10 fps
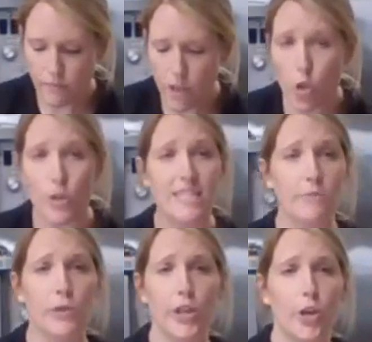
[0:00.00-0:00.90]
You'll need
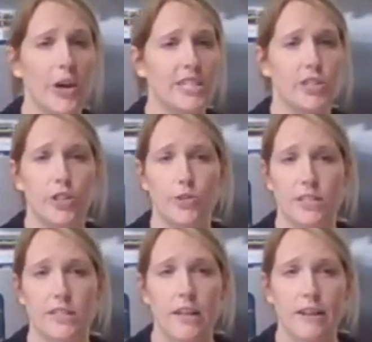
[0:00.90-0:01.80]
some glue. I just
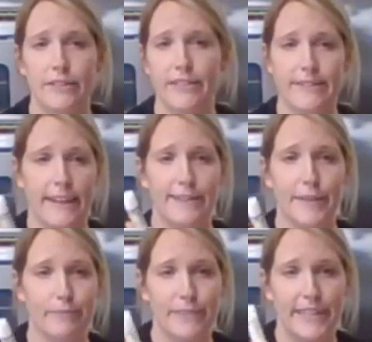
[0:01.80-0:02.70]
used like
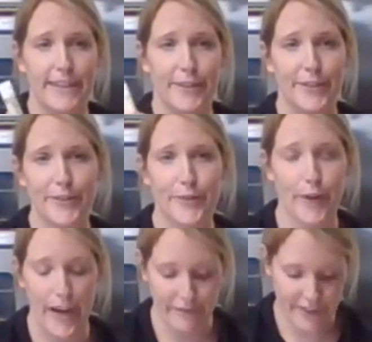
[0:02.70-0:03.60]
some standard
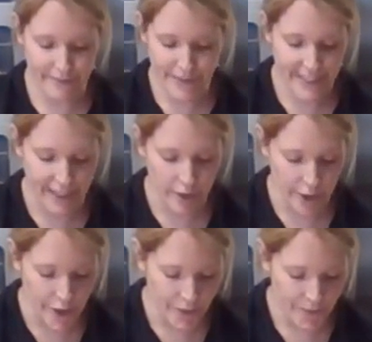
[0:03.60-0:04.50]
craft stick
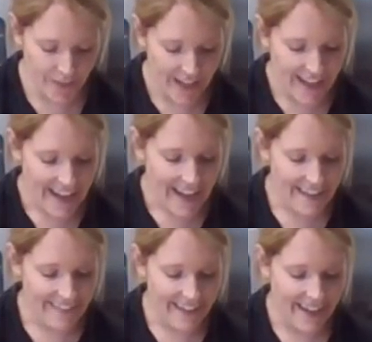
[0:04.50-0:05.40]
glue.
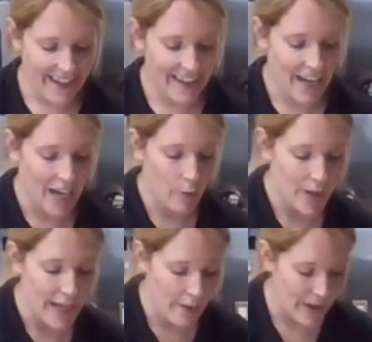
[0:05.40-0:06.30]
And then
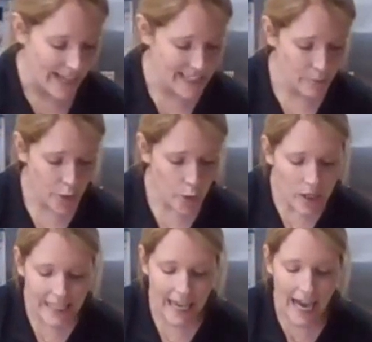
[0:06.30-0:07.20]
we had some
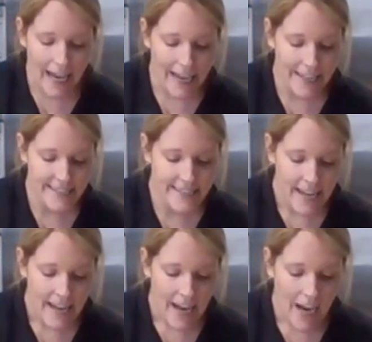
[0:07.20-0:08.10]
googly eyes.
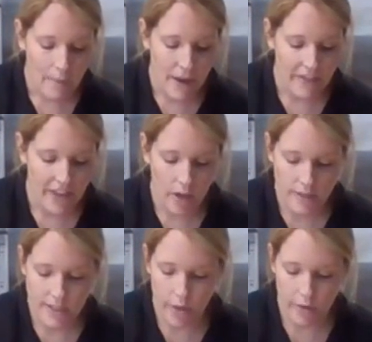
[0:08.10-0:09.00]
And then
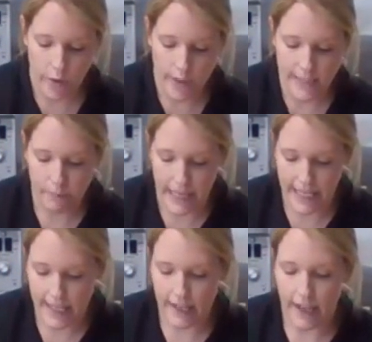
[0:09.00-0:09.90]
also for its
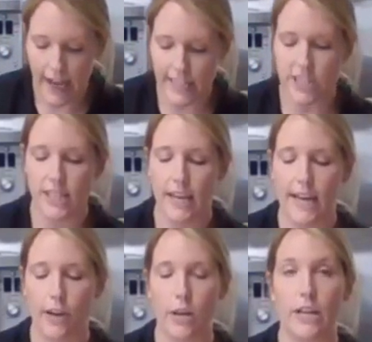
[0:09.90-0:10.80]
beak, I just cut
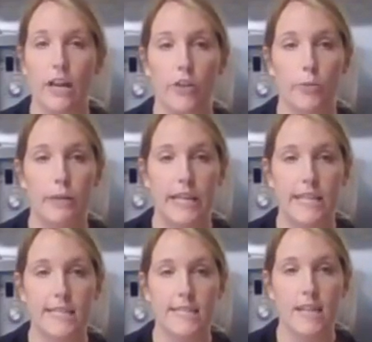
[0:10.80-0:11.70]
out another
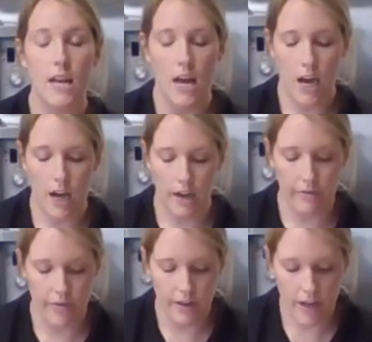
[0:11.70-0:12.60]
piece
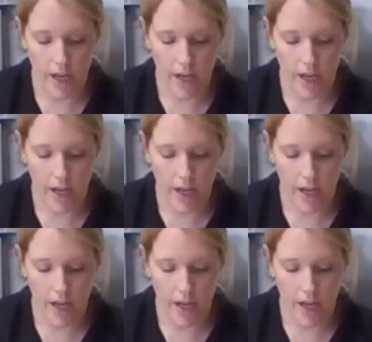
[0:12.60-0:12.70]
of